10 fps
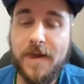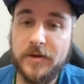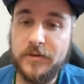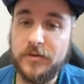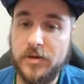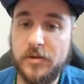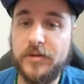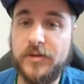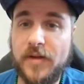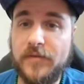So another
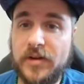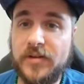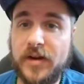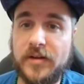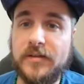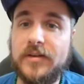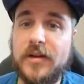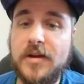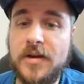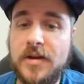7 seconds
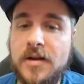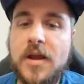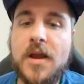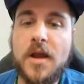in,